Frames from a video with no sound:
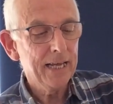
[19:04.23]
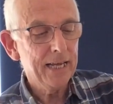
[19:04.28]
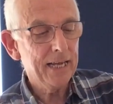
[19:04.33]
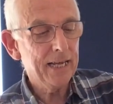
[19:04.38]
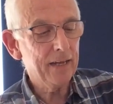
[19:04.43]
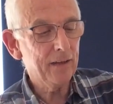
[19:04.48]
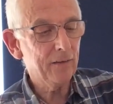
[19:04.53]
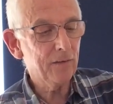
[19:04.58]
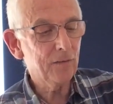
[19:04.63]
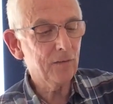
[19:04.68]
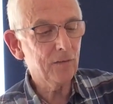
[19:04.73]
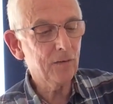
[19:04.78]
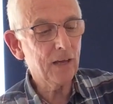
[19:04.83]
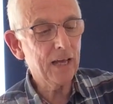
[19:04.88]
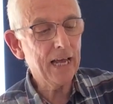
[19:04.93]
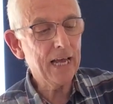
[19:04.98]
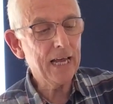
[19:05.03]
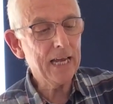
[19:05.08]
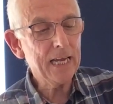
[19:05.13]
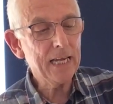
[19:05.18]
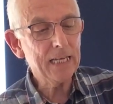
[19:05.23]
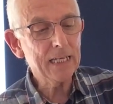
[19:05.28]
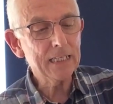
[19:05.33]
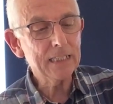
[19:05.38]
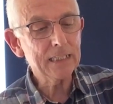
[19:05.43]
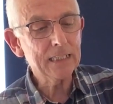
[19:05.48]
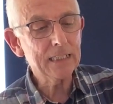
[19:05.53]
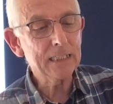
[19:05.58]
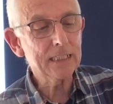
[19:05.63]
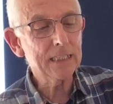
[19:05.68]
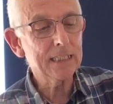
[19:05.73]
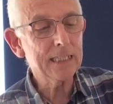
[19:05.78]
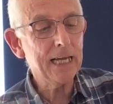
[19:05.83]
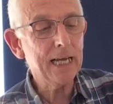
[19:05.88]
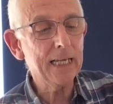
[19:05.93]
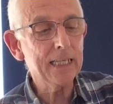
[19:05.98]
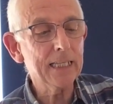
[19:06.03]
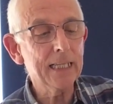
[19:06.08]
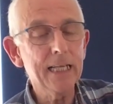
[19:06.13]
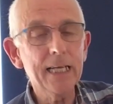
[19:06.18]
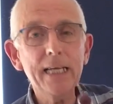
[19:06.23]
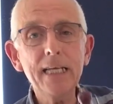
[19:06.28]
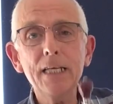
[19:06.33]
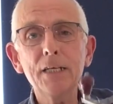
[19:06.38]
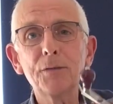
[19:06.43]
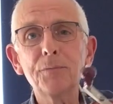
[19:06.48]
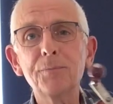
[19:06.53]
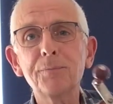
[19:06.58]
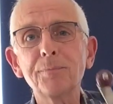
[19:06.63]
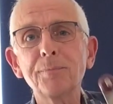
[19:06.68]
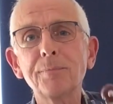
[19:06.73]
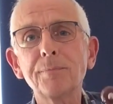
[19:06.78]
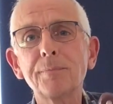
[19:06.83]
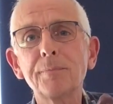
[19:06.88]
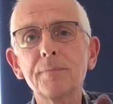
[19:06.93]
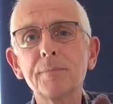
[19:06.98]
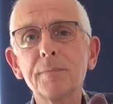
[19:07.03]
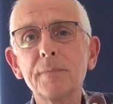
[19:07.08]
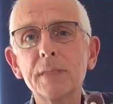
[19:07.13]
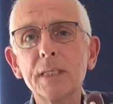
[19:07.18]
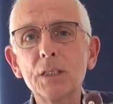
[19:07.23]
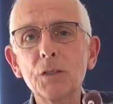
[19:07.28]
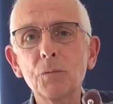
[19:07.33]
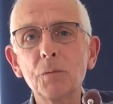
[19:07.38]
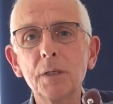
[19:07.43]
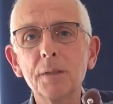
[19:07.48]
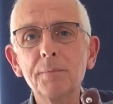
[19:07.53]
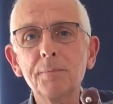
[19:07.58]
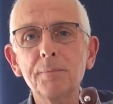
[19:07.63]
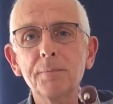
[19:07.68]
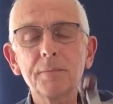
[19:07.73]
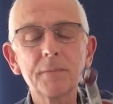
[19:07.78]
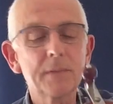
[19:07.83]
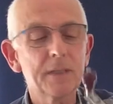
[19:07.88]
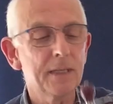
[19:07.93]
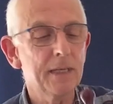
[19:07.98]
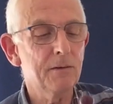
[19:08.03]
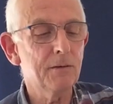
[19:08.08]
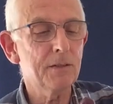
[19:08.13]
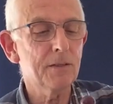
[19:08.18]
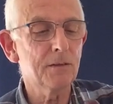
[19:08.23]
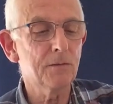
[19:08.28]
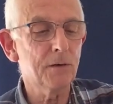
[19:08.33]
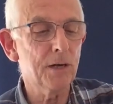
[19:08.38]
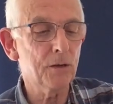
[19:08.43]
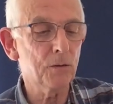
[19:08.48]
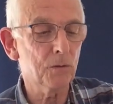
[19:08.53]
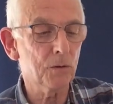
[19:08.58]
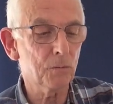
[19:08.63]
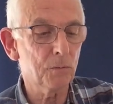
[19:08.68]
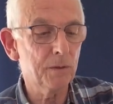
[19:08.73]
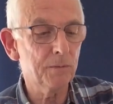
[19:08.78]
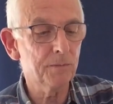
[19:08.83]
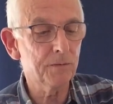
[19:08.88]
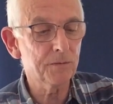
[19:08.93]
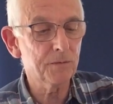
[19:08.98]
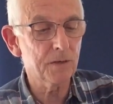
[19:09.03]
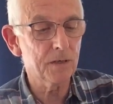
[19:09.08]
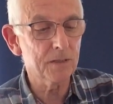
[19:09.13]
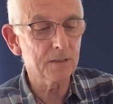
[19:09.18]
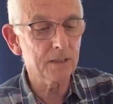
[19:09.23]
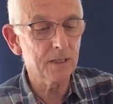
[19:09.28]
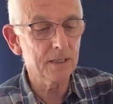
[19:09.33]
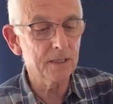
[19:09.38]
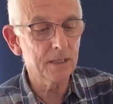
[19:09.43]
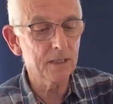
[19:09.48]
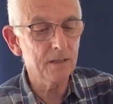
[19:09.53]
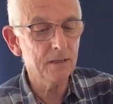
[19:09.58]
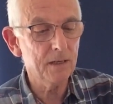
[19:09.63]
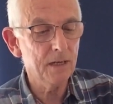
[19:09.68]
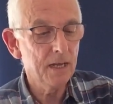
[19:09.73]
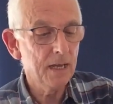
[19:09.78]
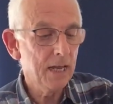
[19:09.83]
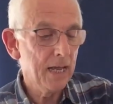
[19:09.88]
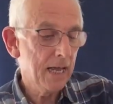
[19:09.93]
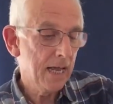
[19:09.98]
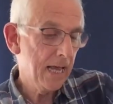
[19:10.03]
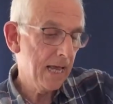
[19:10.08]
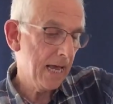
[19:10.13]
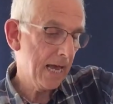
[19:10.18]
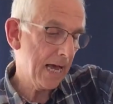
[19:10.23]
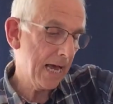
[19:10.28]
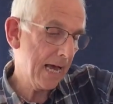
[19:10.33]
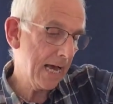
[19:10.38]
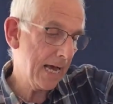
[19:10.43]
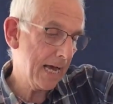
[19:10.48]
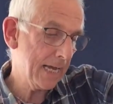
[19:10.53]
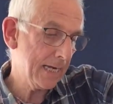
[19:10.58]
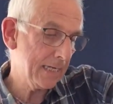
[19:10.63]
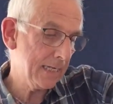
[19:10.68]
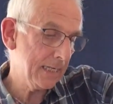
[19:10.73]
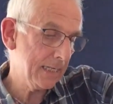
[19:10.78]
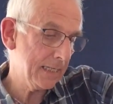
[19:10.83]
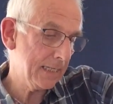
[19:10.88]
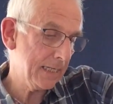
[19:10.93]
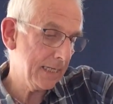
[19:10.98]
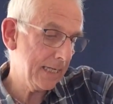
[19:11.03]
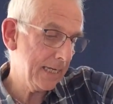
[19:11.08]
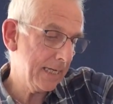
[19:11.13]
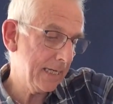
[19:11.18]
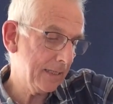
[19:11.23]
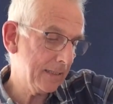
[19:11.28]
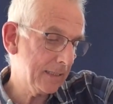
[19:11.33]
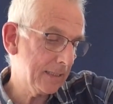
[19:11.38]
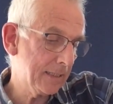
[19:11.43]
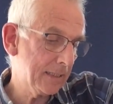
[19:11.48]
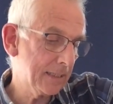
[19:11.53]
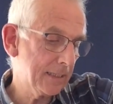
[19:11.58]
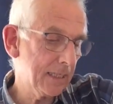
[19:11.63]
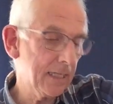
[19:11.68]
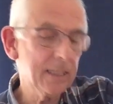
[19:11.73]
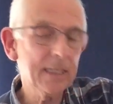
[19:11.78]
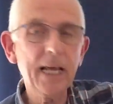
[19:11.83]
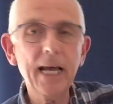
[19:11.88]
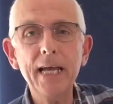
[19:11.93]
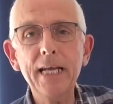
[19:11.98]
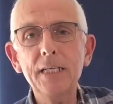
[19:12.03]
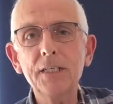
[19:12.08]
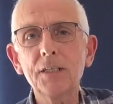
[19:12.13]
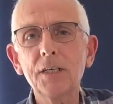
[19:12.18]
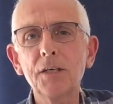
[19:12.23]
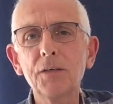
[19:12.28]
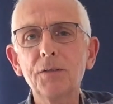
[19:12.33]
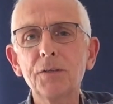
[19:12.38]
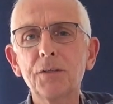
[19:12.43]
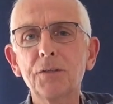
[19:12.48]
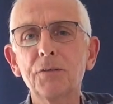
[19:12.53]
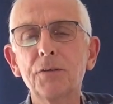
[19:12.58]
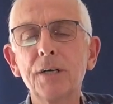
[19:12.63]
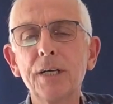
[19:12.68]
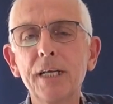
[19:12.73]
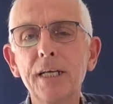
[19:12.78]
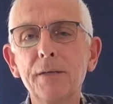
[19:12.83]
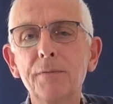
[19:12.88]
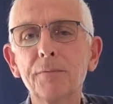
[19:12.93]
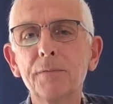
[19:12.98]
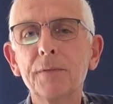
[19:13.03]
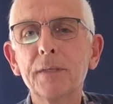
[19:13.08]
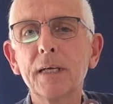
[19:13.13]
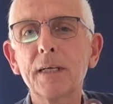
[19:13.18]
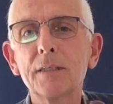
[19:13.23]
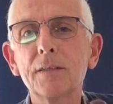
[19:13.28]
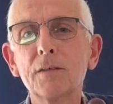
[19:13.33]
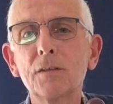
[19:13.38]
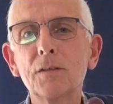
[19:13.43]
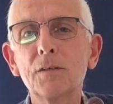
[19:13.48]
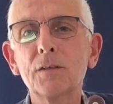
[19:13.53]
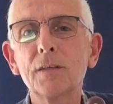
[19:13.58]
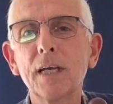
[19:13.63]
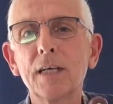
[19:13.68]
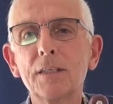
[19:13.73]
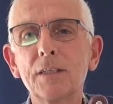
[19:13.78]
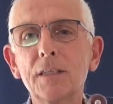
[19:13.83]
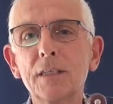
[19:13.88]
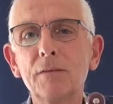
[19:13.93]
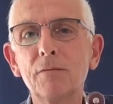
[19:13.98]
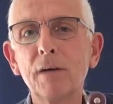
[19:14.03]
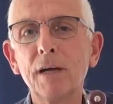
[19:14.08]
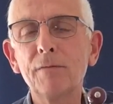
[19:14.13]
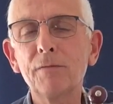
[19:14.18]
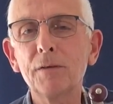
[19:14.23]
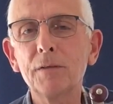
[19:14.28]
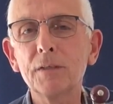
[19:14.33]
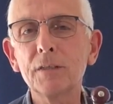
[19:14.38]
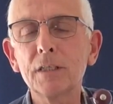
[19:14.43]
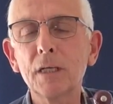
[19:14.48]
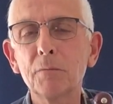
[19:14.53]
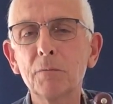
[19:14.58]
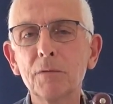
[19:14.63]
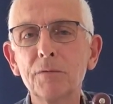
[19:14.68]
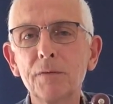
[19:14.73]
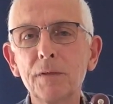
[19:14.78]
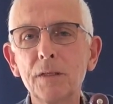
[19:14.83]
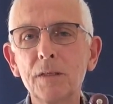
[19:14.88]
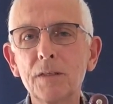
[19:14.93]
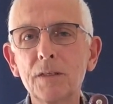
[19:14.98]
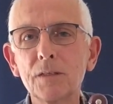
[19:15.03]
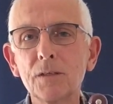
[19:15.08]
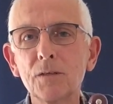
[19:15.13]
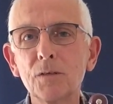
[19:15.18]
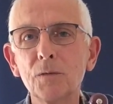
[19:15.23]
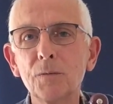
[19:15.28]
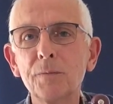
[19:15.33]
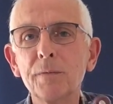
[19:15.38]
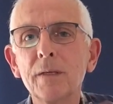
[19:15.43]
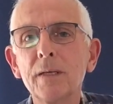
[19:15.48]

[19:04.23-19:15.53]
It's a Stanley, this one. There isn't a record equivalent as far as I know. And it's an 803. That's the reference number for the tool.